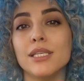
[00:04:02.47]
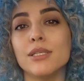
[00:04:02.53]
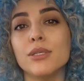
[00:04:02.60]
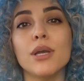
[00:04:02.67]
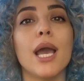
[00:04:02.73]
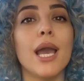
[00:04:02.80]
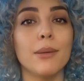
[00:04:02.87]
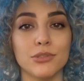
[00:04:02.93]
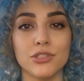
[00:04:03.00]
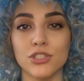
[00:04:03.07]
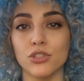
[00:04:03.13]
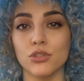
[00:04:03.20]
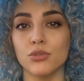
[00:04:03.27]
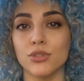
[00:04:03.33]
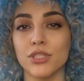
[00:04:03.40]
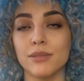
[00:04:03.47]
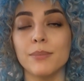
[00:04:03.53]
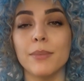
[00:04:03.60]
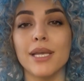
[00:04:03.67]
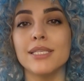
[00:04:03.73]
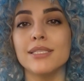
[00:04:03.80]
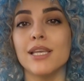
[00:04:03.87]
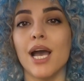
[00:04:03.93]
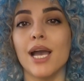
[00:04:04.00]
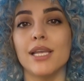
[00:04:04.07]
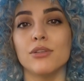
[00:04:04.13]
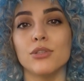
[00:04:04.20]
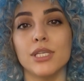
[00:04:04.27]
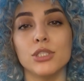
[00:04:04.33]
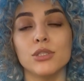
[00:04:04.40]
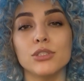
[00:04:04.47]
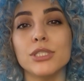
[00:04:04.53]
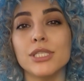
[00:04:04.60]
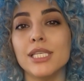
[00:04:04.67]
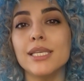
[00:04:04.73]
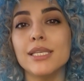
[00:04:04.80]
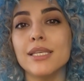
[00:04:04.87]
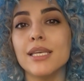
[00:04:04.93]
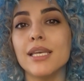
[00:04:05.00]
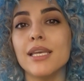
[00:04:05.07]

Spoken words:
You absolutely must hydrate your skin.